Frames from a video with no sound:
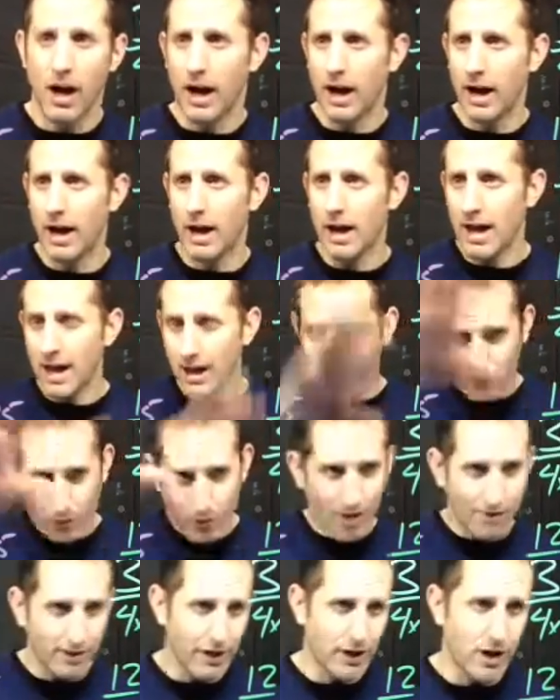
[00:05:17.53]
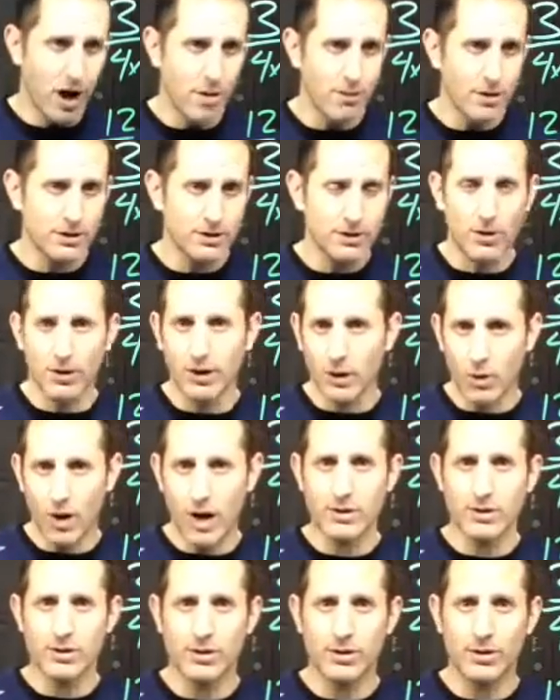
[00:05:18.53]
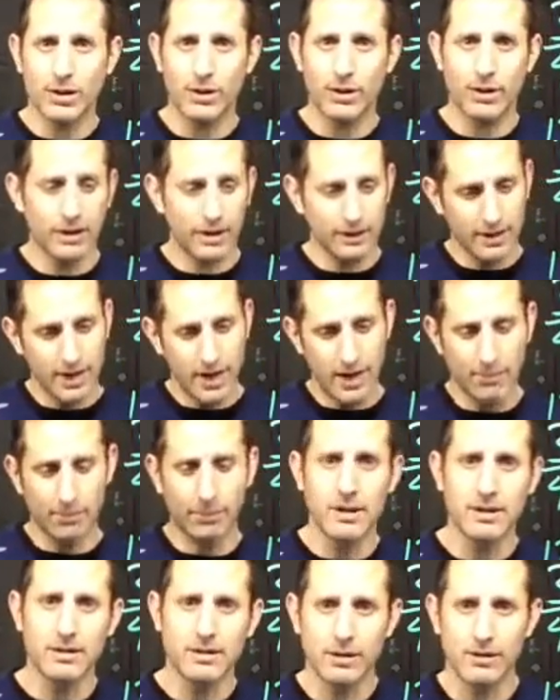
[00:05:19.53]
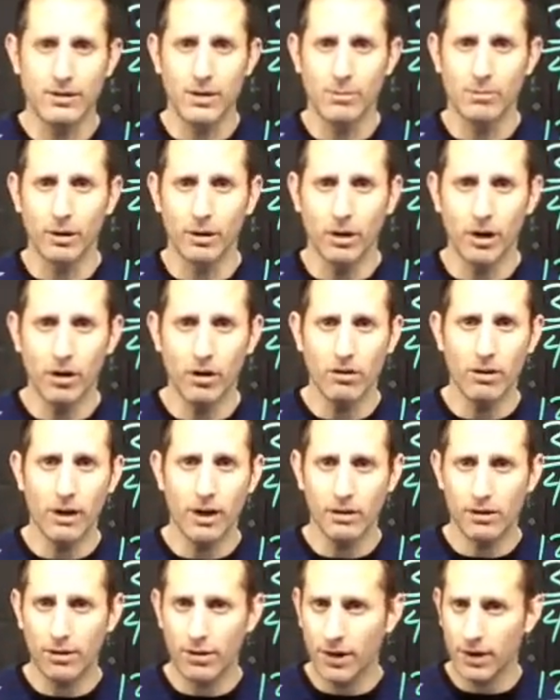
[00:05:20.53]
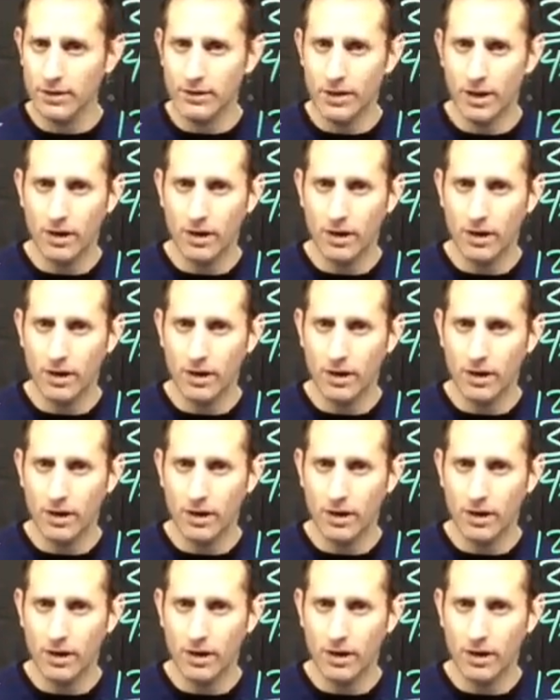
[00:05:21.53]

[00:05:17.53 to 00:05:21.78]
Uh, if you have any comments or any questions or anything like that, please leave them below, and thanks